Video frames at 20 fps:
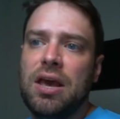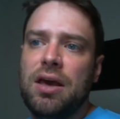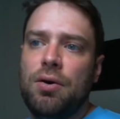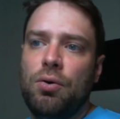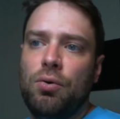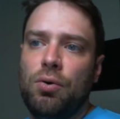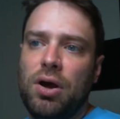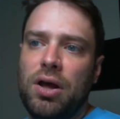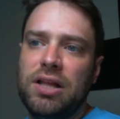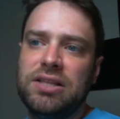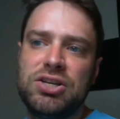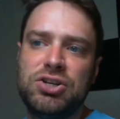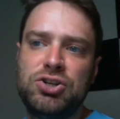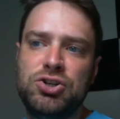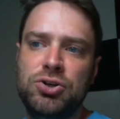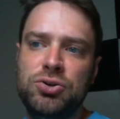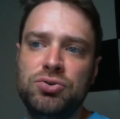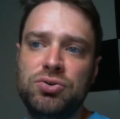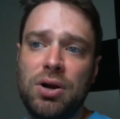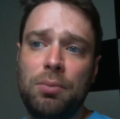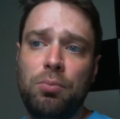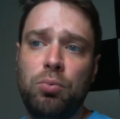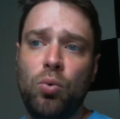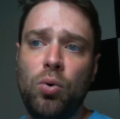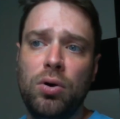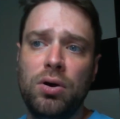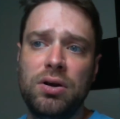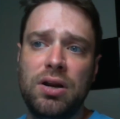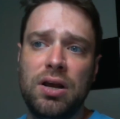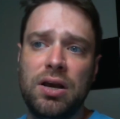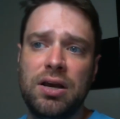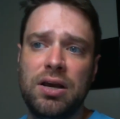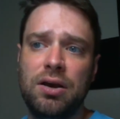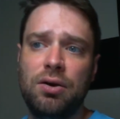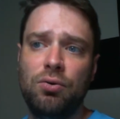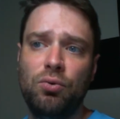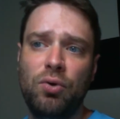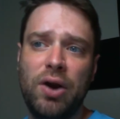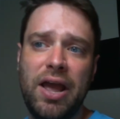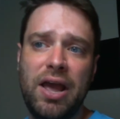It's a 2-drop, 1
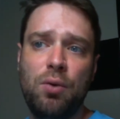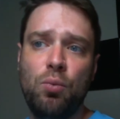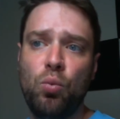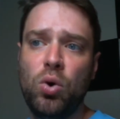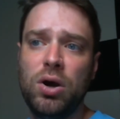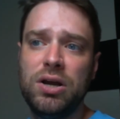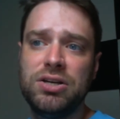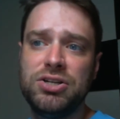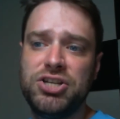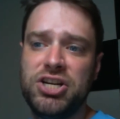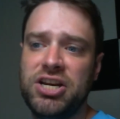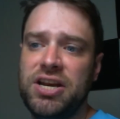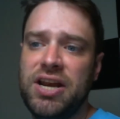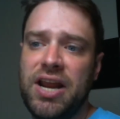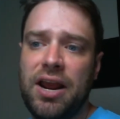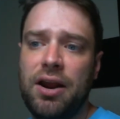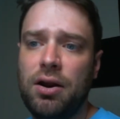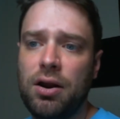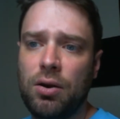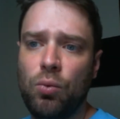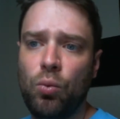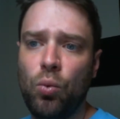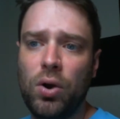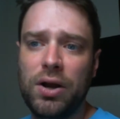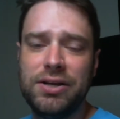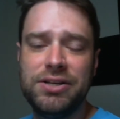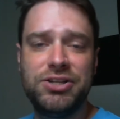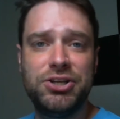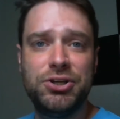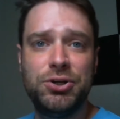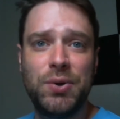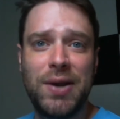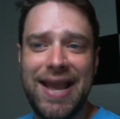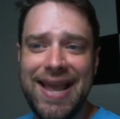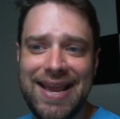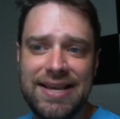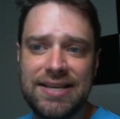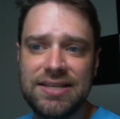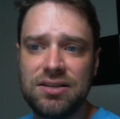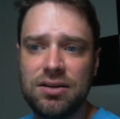red, 1 generic, 1/2
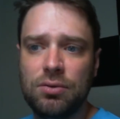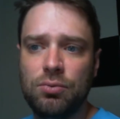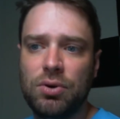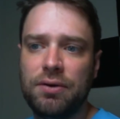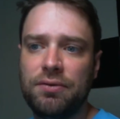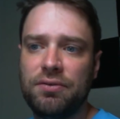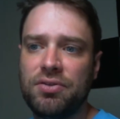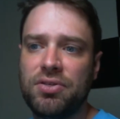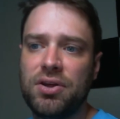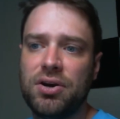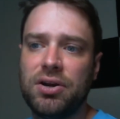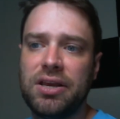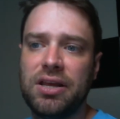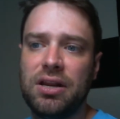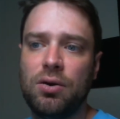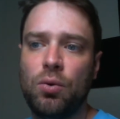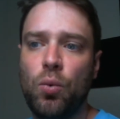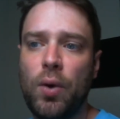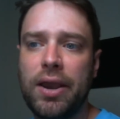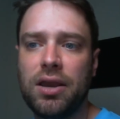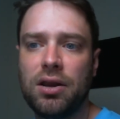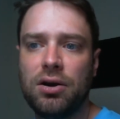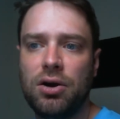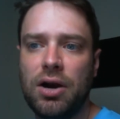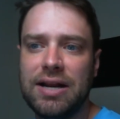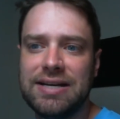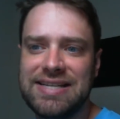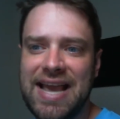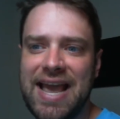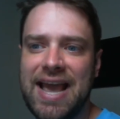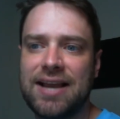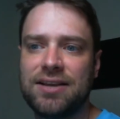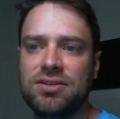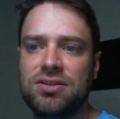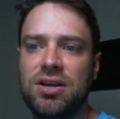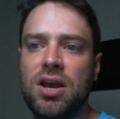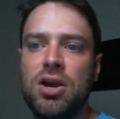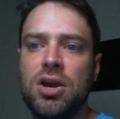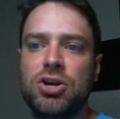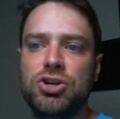haste. Whenever Thunderkin Awakener attacks,
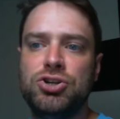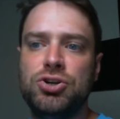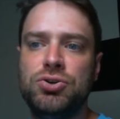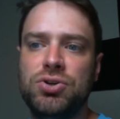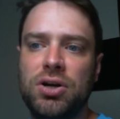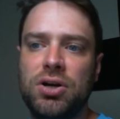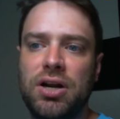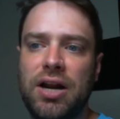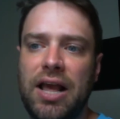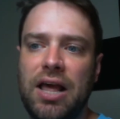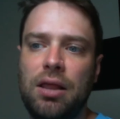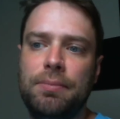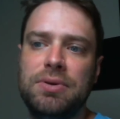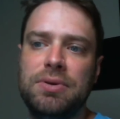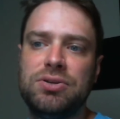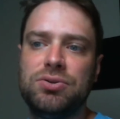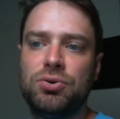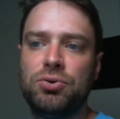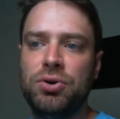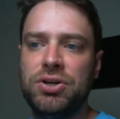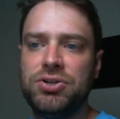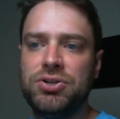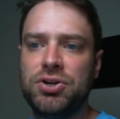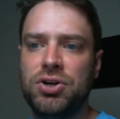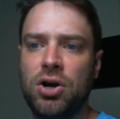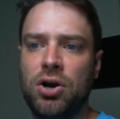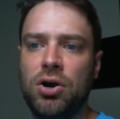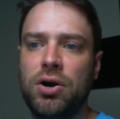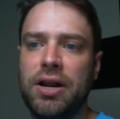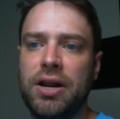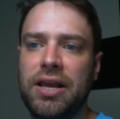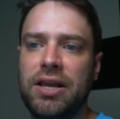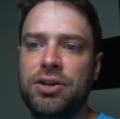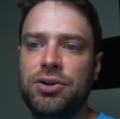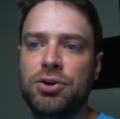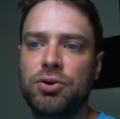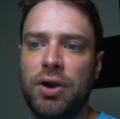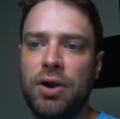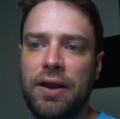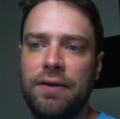choose target elemental creature card in your
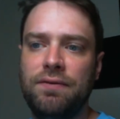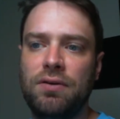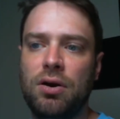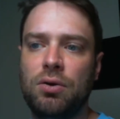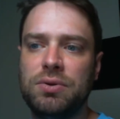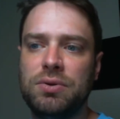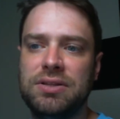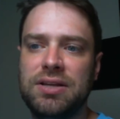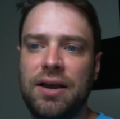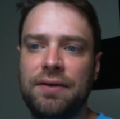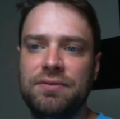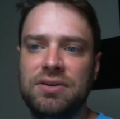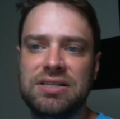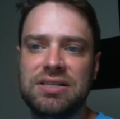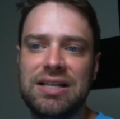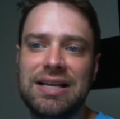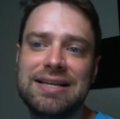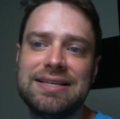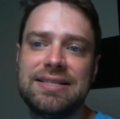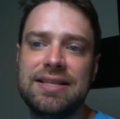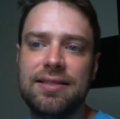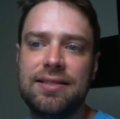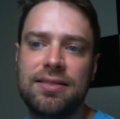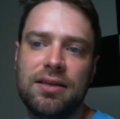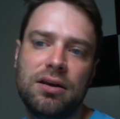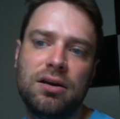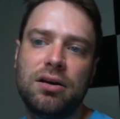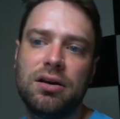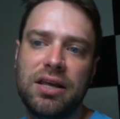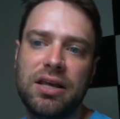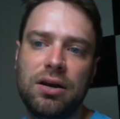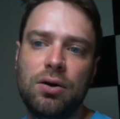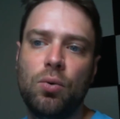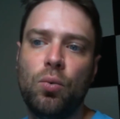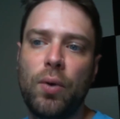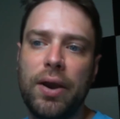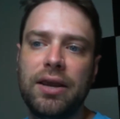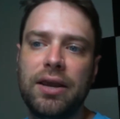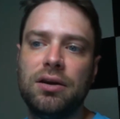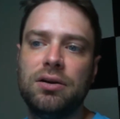graveyard with toughness less than Thunderkin
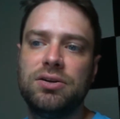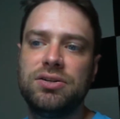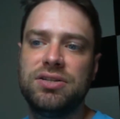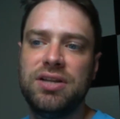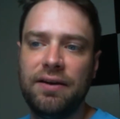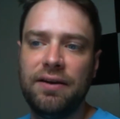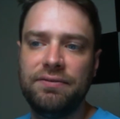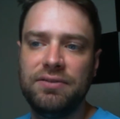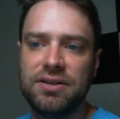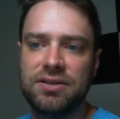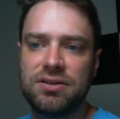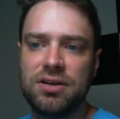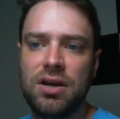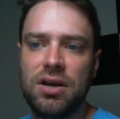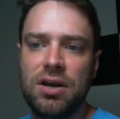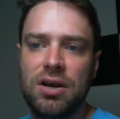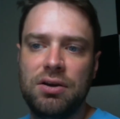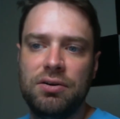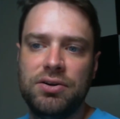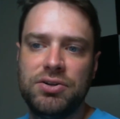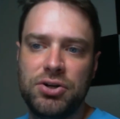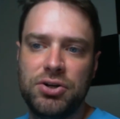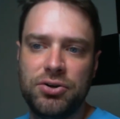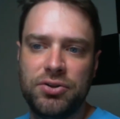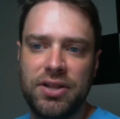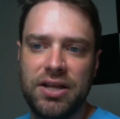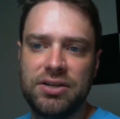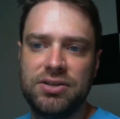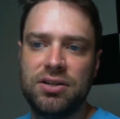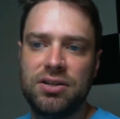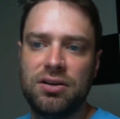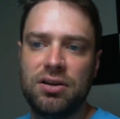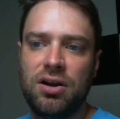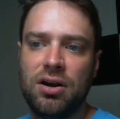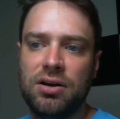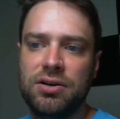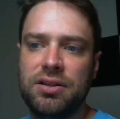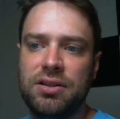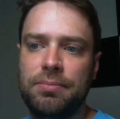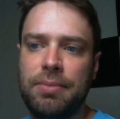Awakener's toughness. Return that
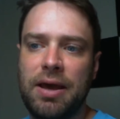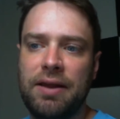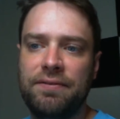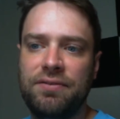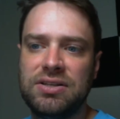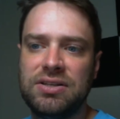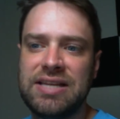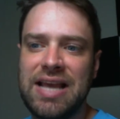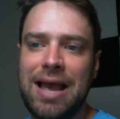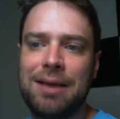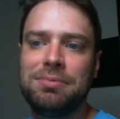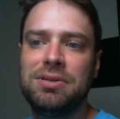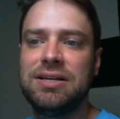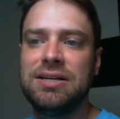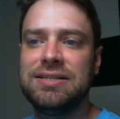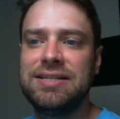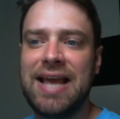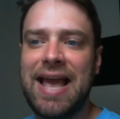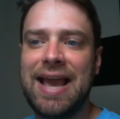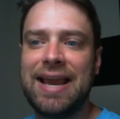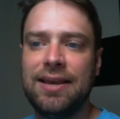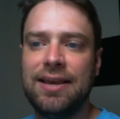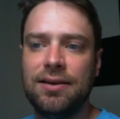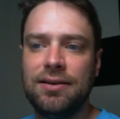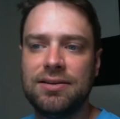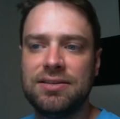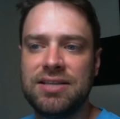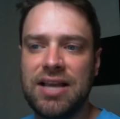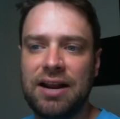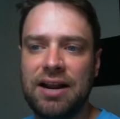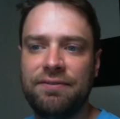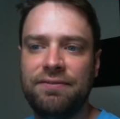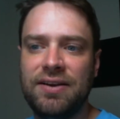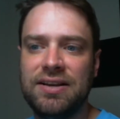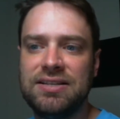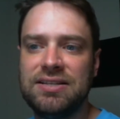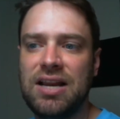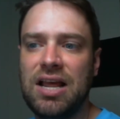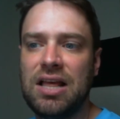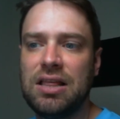card to the battlefield tapped and attacking.
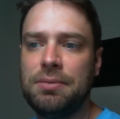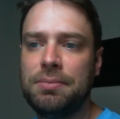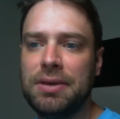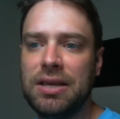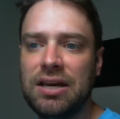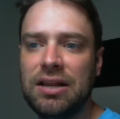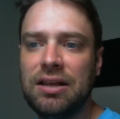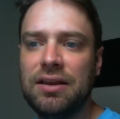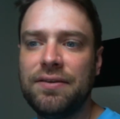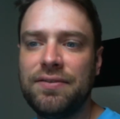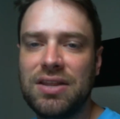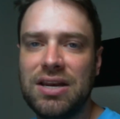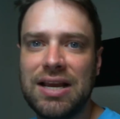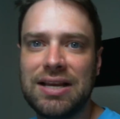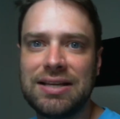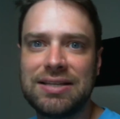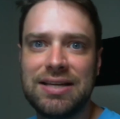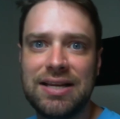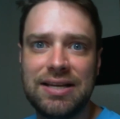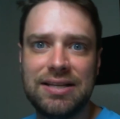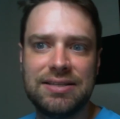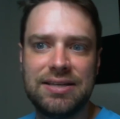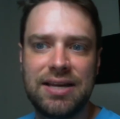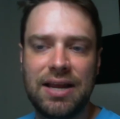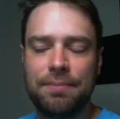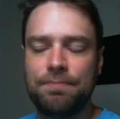Sacrifice it at the beginning of the next end step.